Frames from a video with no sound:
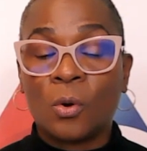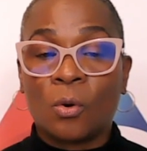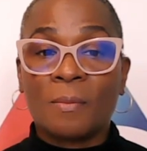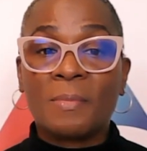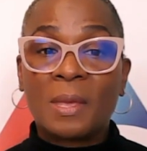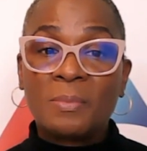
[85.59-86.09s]

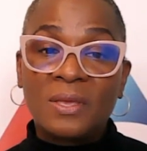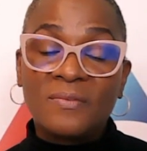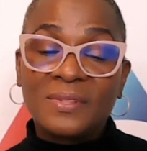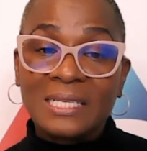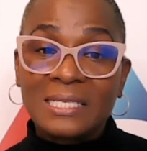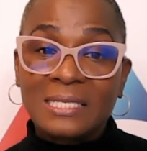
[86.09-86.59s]
or maybe
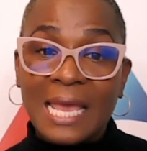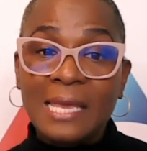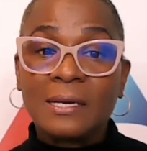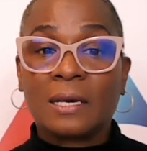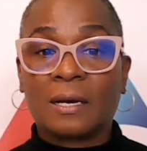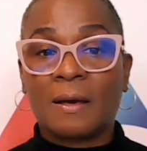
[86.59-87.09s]
even the
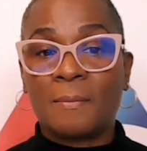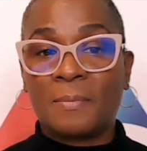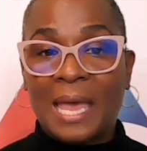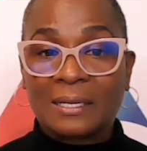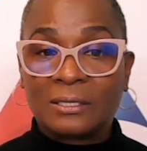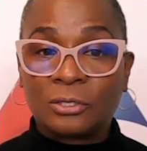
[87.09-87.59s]
state can come
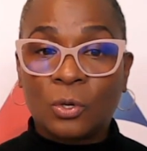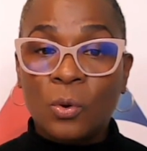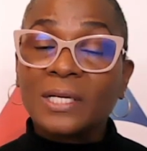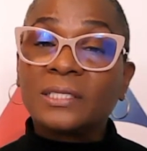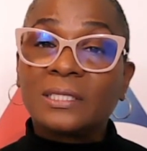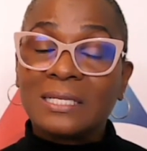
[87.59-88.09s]
back and
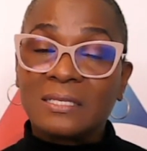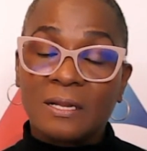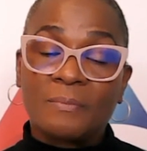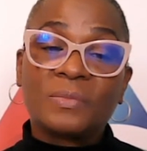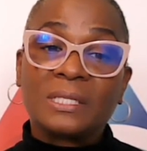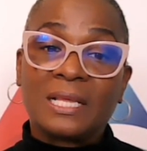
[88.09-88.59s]
question
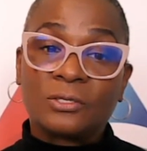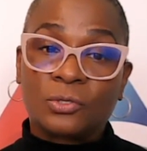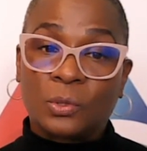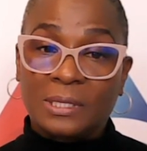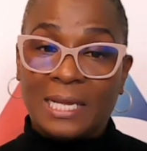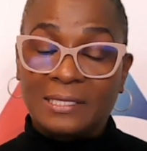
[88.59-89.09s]
something
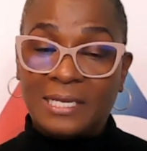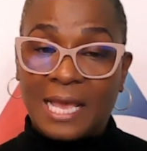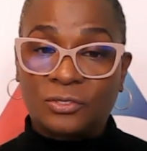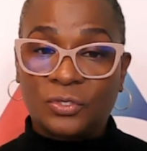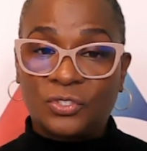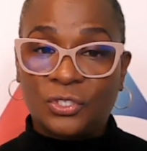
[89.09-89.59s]
that's on that
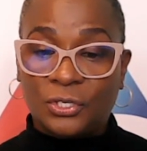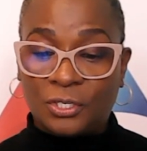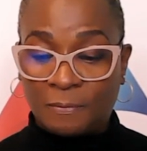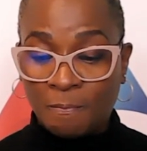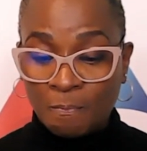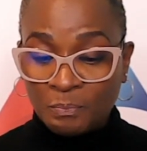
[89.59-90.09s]
tax
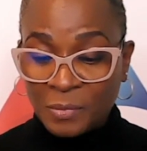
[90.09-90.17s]
return,